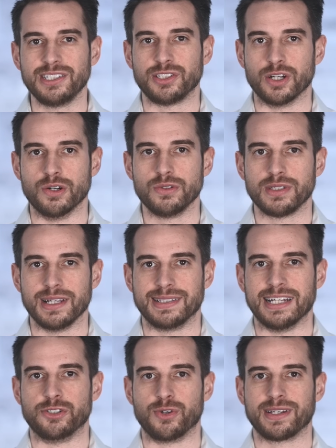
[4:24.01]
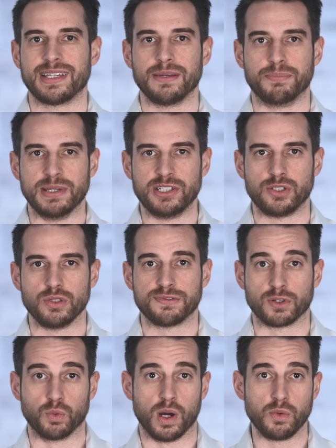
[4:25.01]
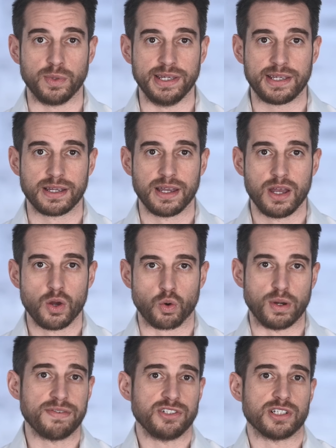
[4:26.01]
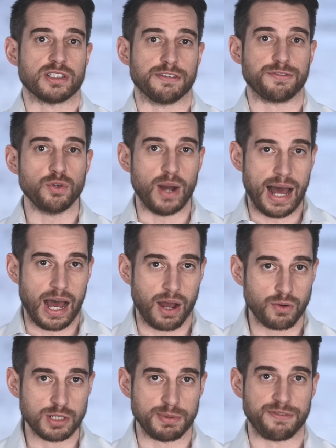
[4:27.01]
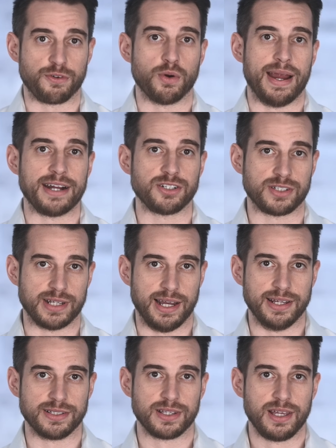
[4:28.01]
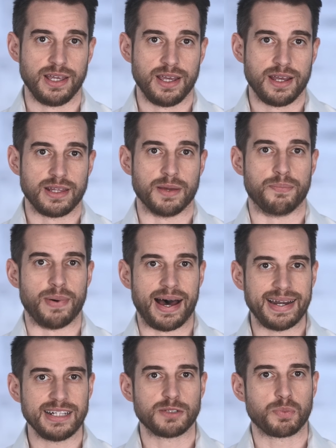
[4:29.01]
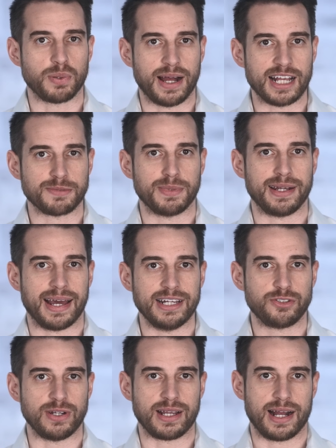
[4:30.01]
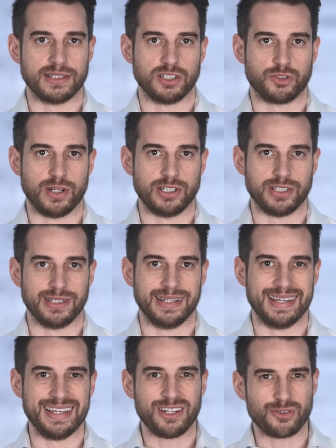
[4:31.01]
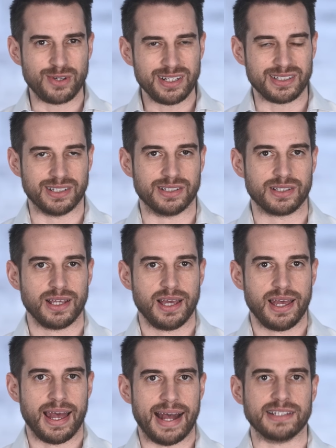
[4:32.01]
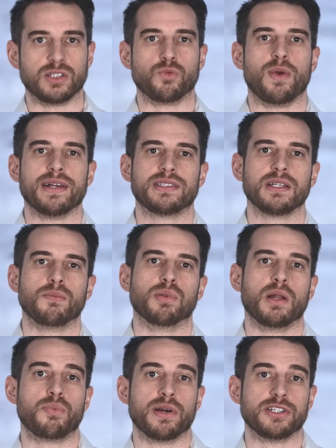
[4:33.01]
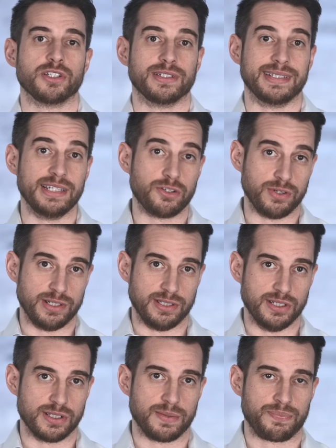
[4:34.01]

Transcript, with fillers: shows is that drinking beet juice for one week, or even just a few hours before exercise, the body's plasma nitrate concentration increases as the resting blood pressure decreases.